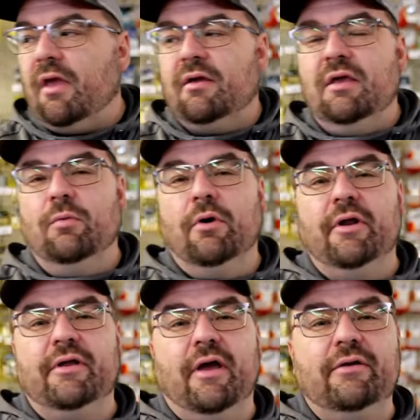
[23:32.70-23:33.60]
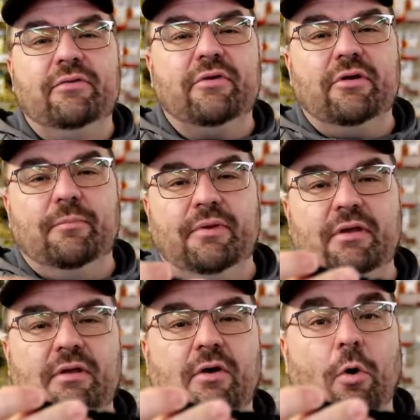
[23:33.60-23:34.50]
keyword again is going to
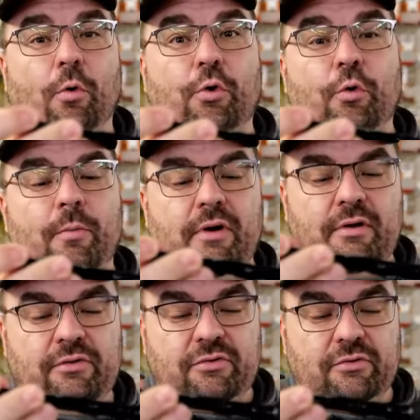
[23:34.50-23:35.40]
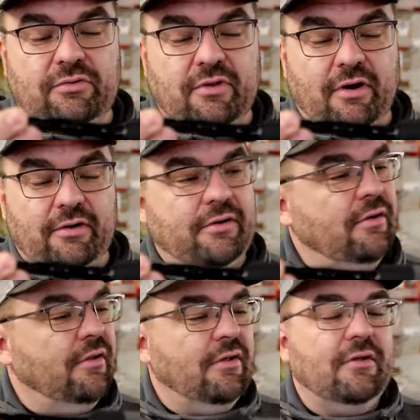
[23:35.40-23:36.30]
be Okuma. So start
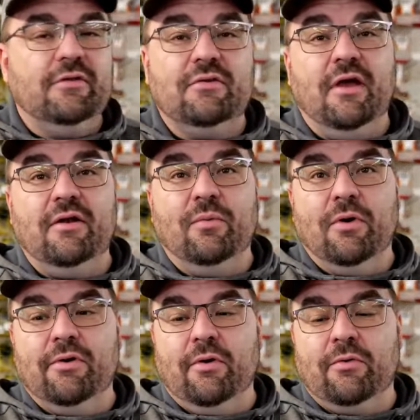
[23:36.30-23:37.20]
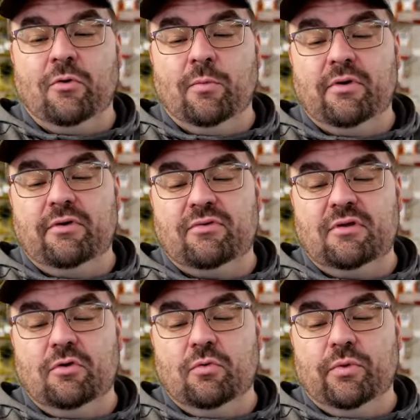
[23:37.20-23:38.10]
saying the word Okuma to
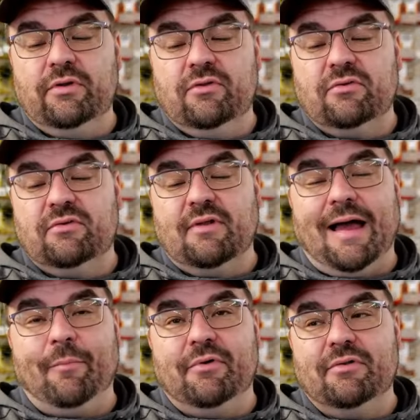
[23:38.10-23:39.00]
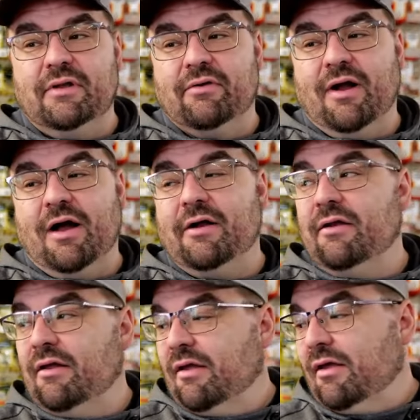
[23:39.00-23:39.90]
see who wins this Diamond Elite rod.
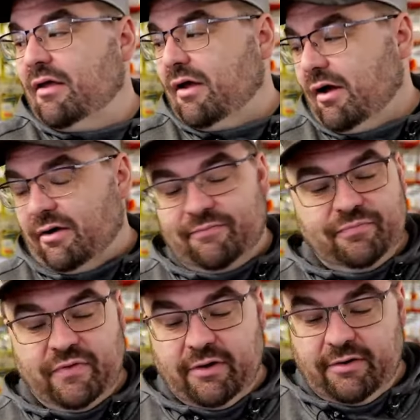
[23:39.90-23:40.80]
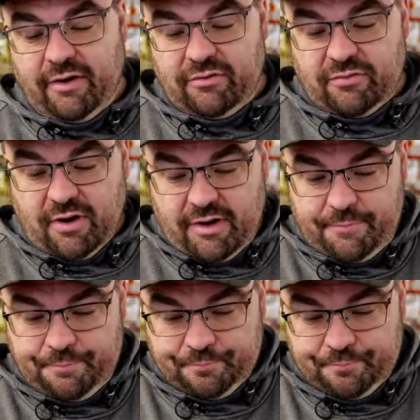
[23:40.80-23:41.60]
Very nice rod.